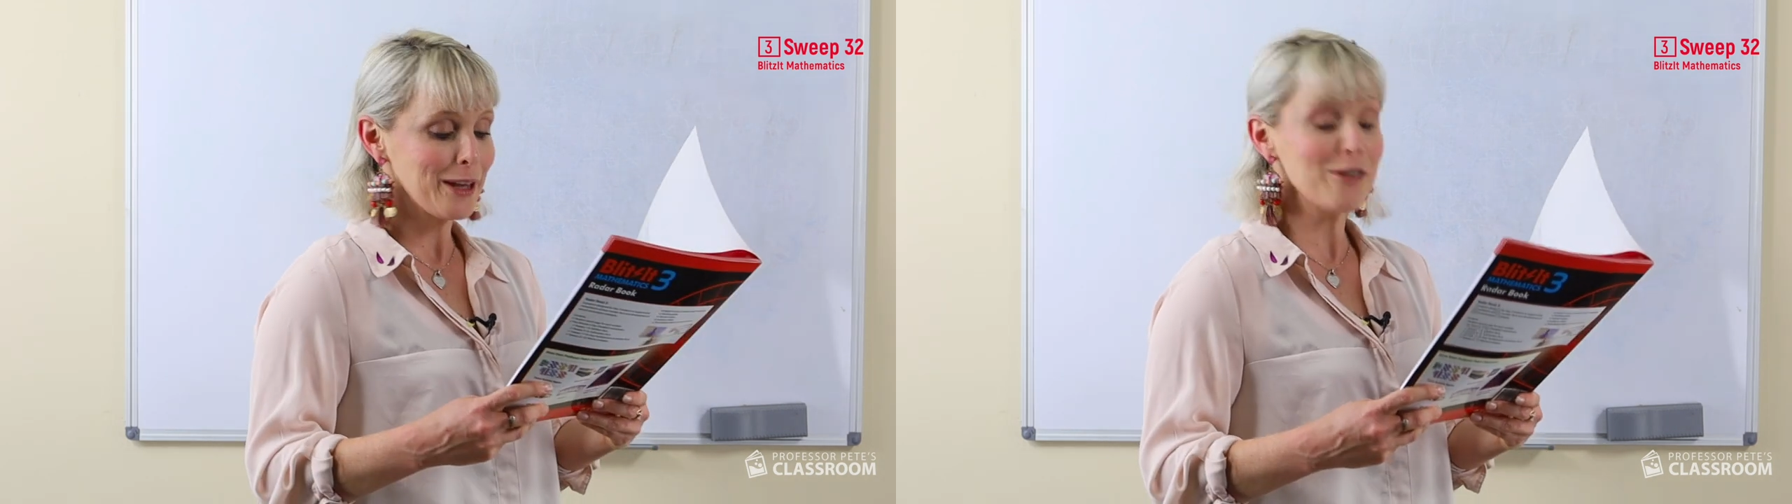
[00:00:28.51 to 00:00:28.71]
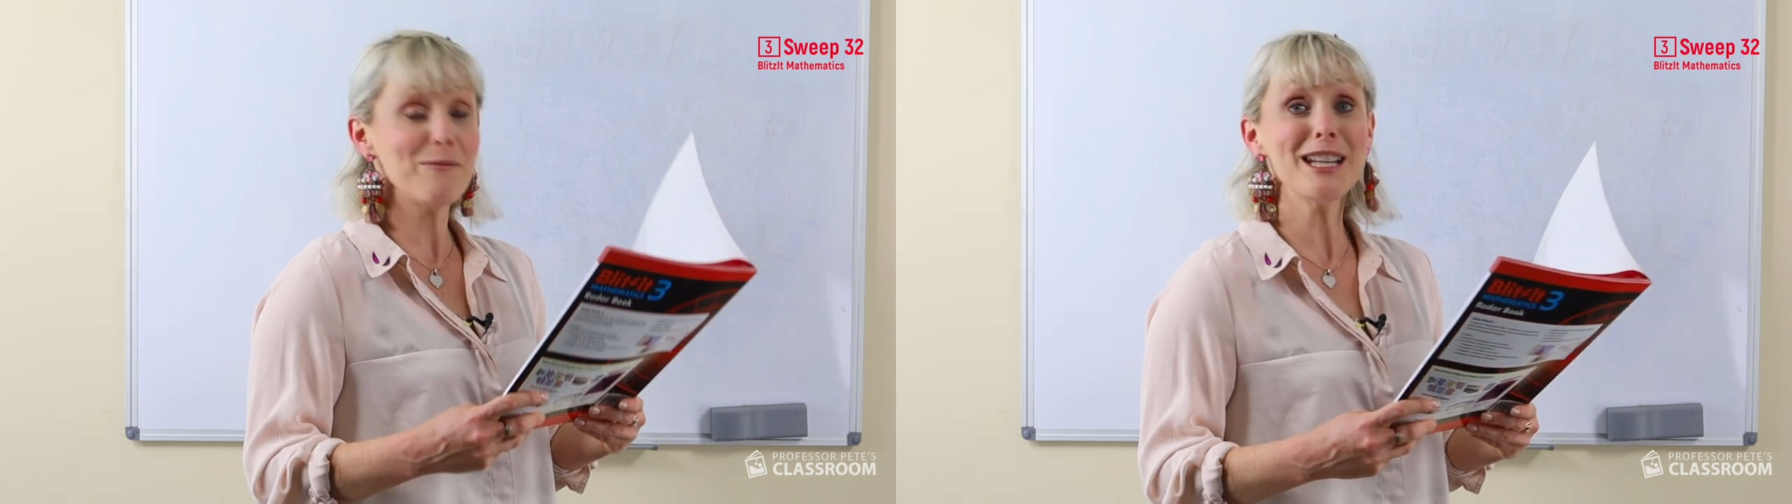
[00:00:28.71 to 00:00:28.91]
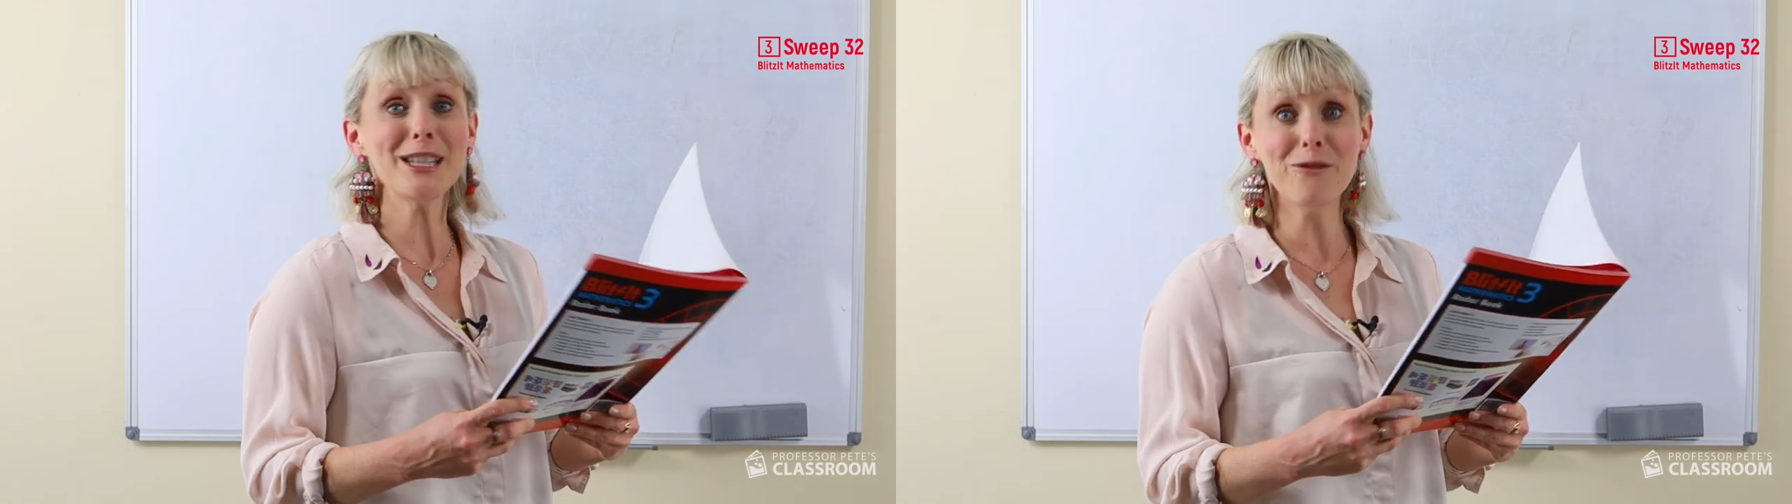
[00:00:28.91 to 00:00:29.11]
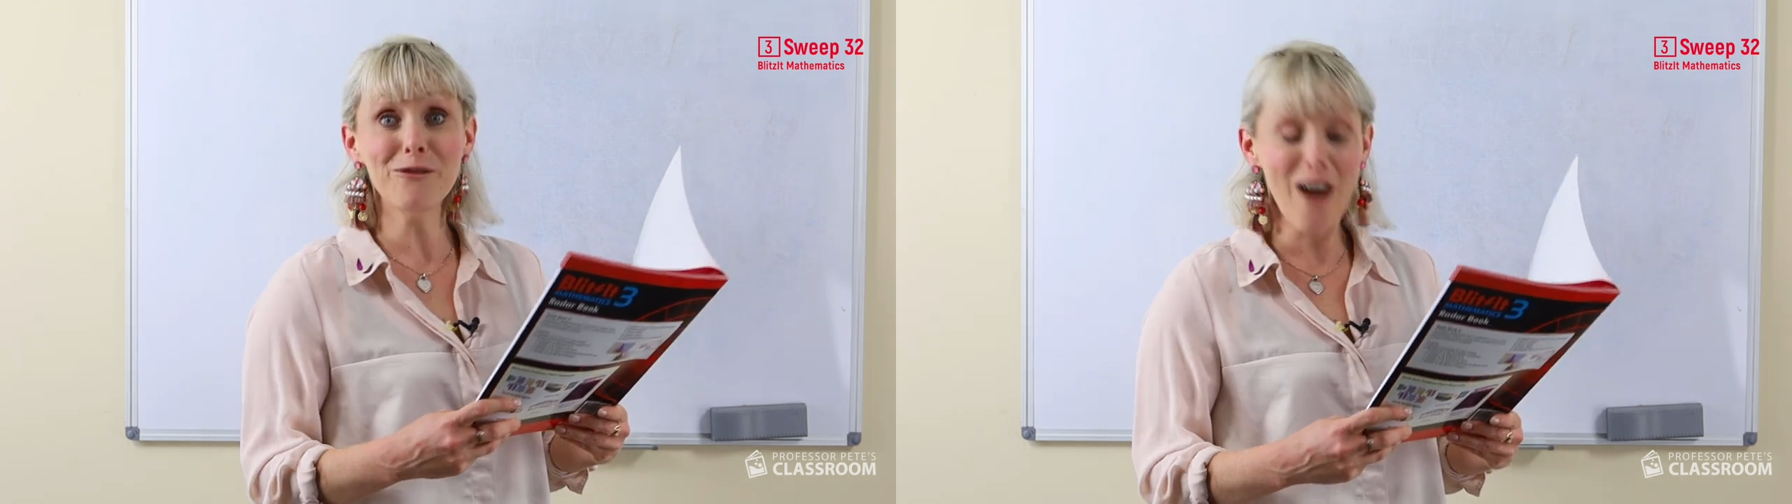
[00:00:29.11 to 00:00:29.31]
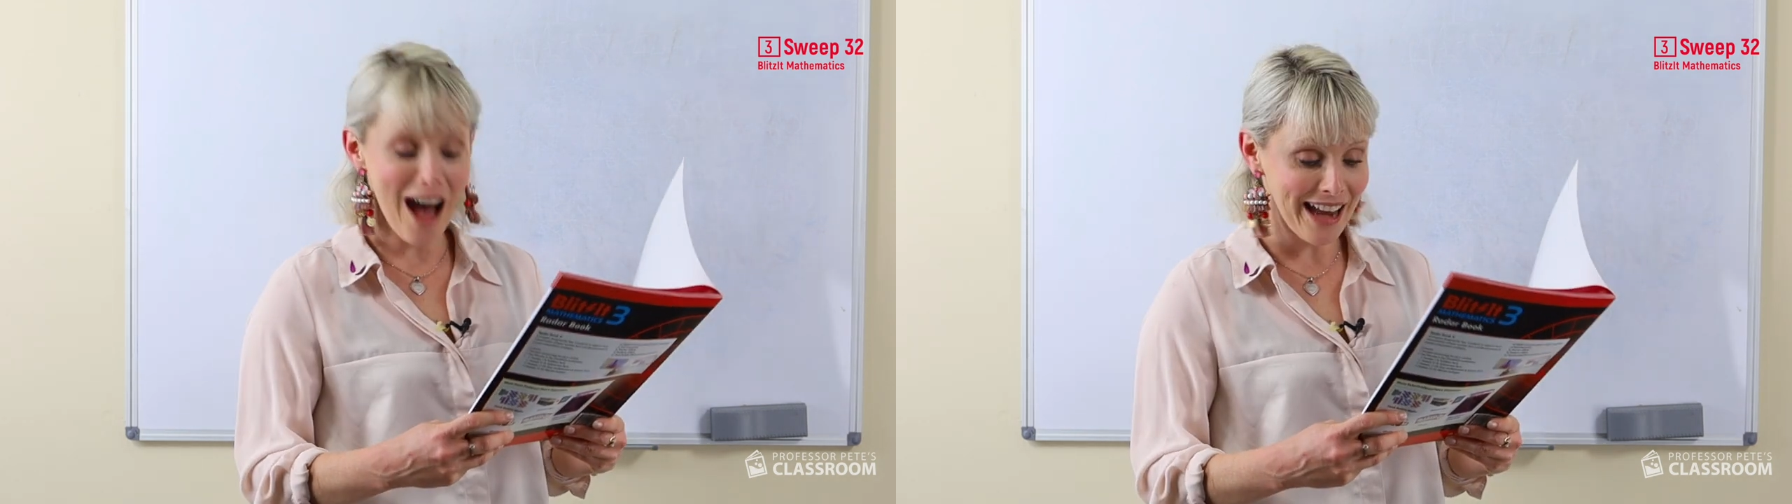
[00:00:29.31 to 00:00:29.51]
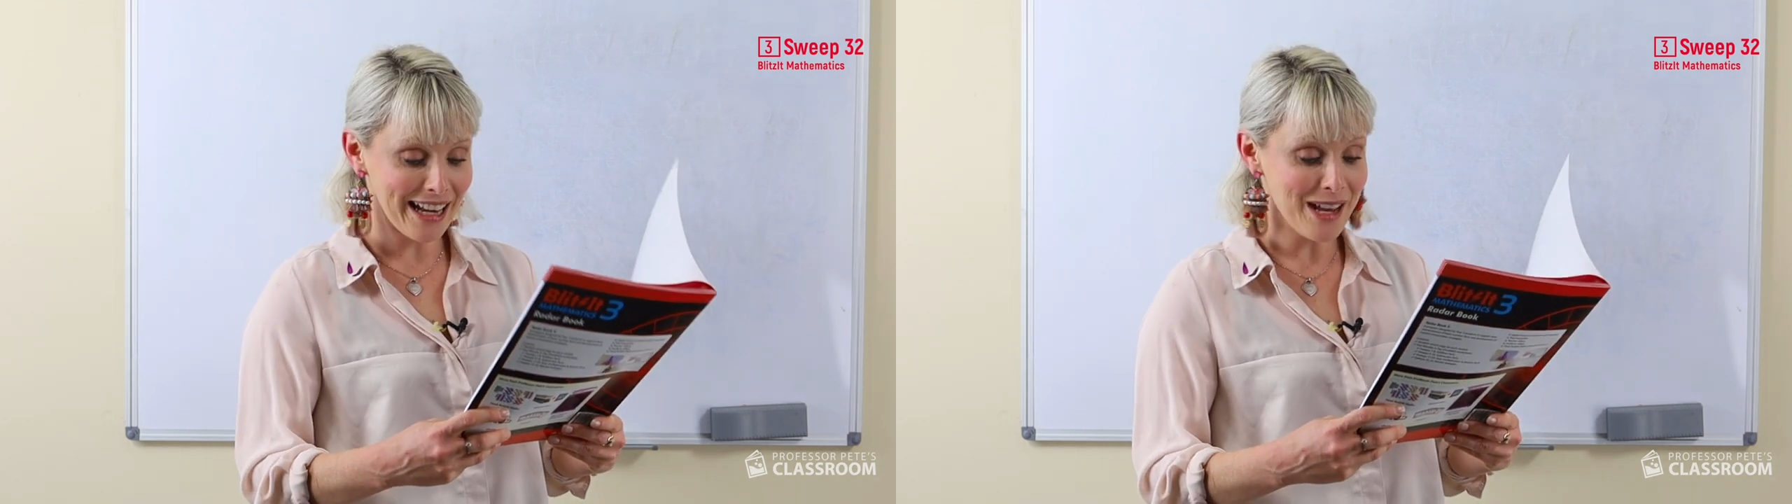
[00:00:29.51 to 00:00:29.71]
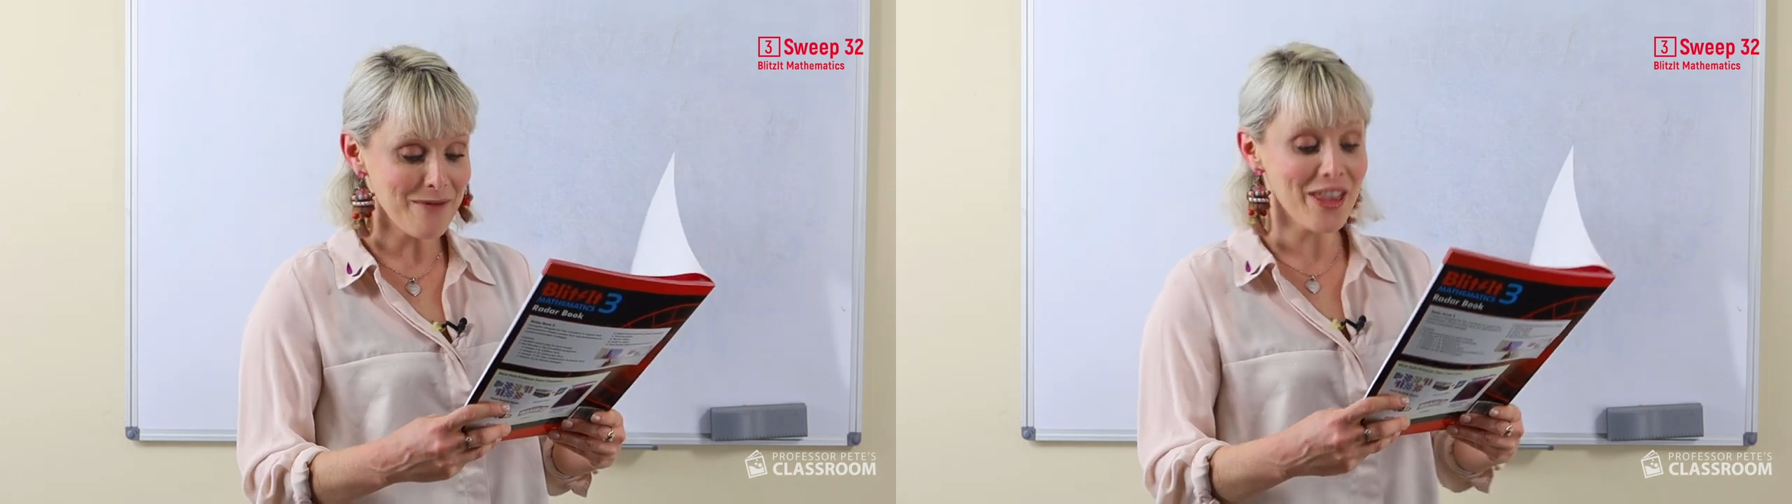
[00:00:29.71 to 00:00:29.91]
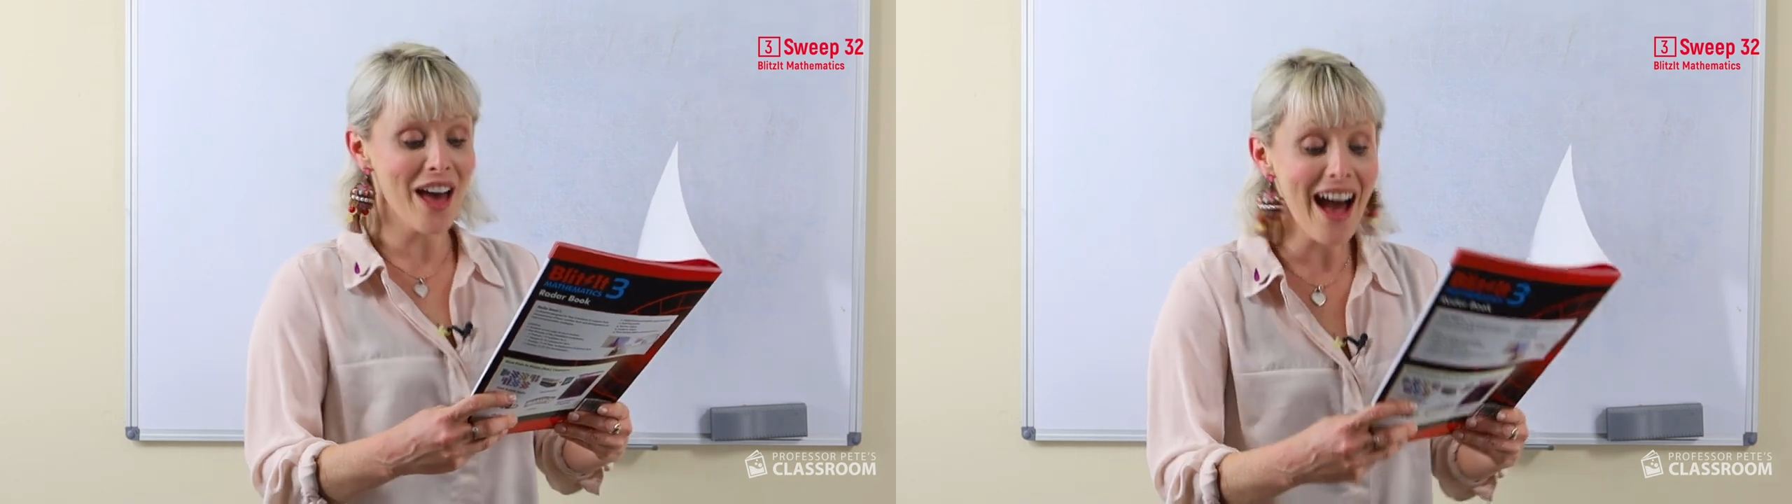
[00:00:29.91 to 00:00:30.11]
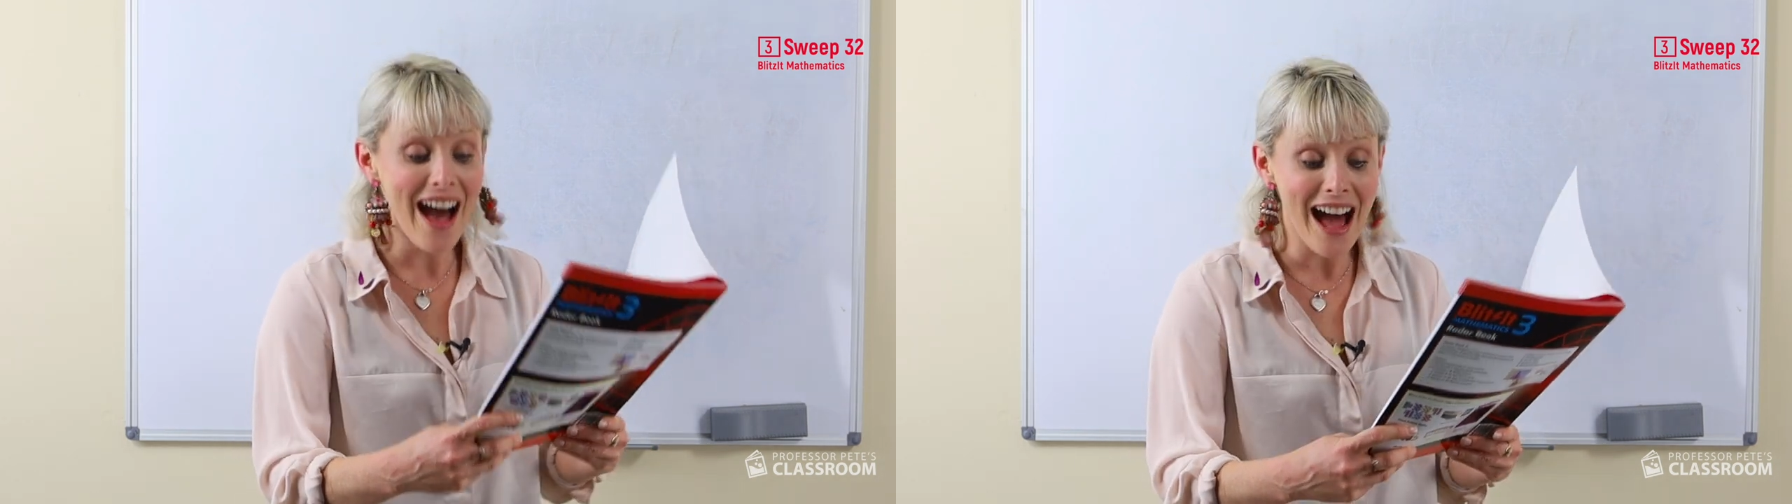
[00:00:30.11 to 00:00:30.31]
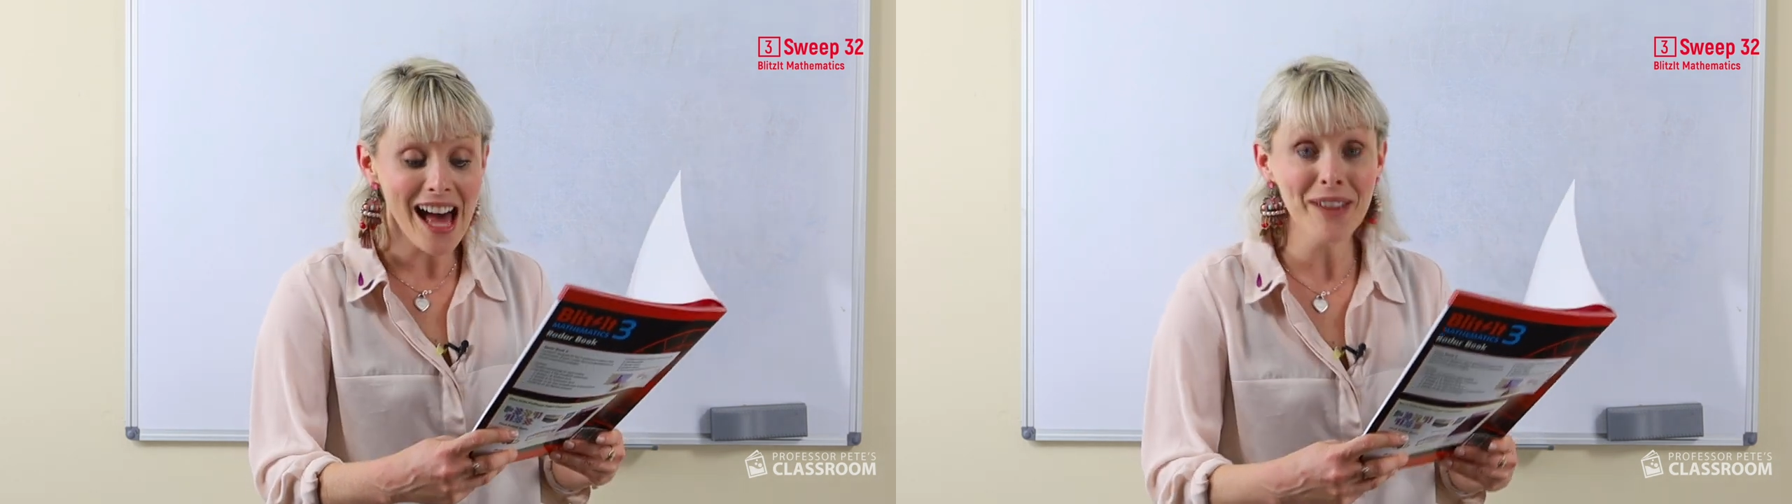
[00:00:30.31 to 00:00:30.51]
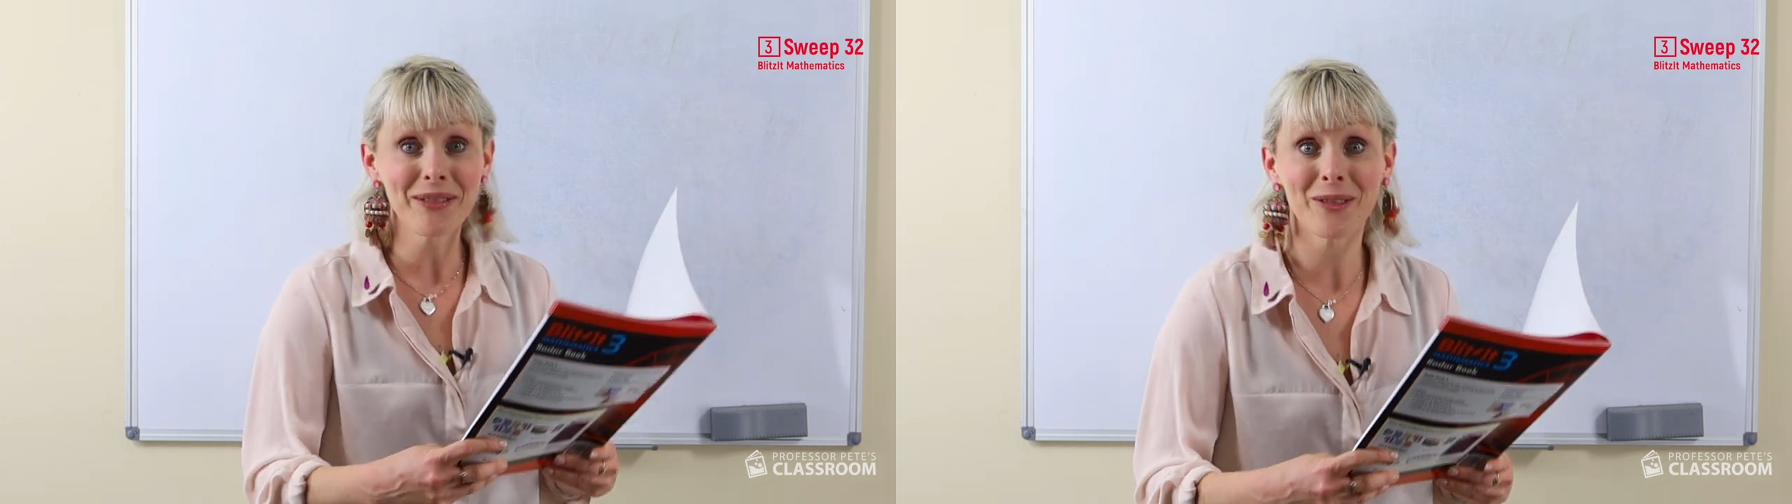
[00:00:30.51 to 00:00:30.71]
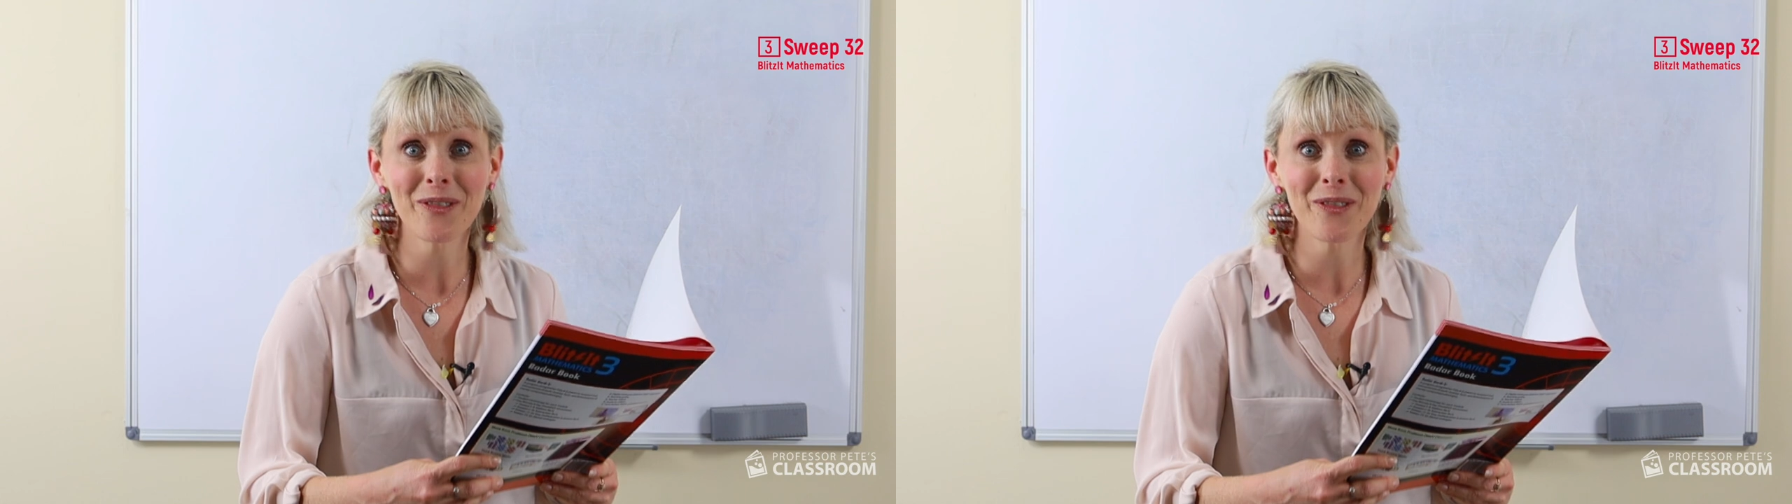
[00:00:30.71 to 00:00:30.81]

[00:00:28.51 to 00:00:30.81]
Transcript: You've been dividing with halves,